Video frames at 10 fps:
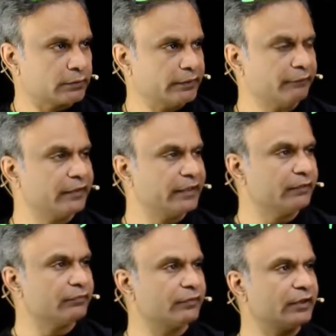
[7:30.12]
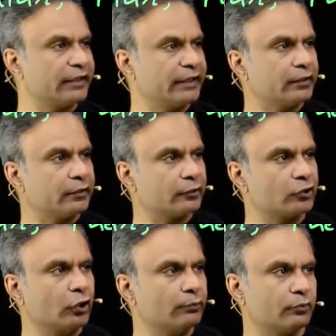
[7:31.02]
Definitely we will take
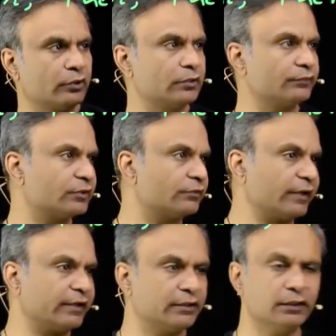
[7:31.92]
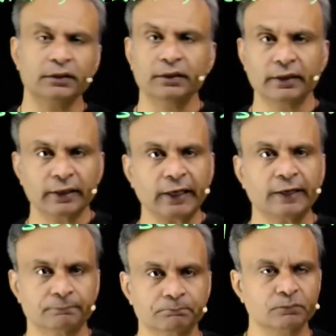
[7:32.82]
dot product with vector
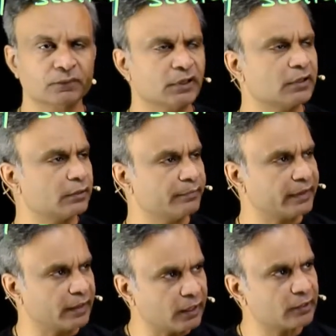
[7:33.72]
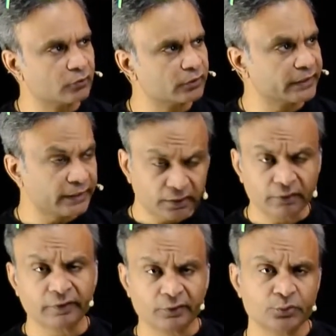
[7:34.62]
r. Agar hume r dot a
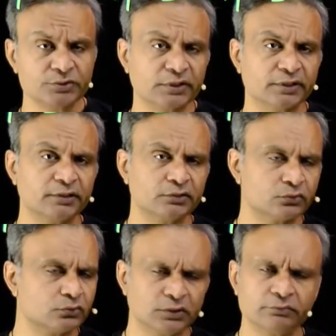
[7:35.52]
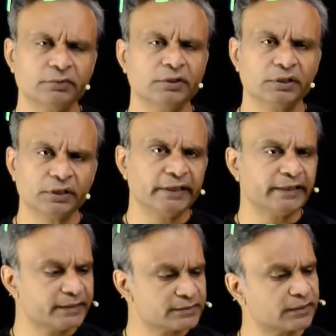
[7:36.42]
ka value chahiye, to hum
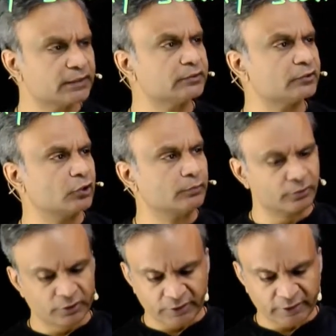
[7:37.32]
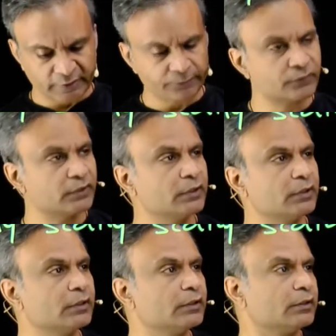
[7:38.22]
a ke saath dot product lenge.
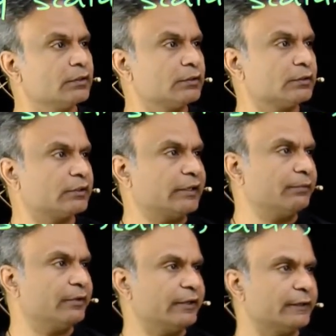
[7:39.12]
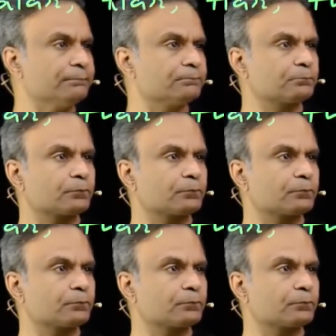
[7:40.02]
Kya banega?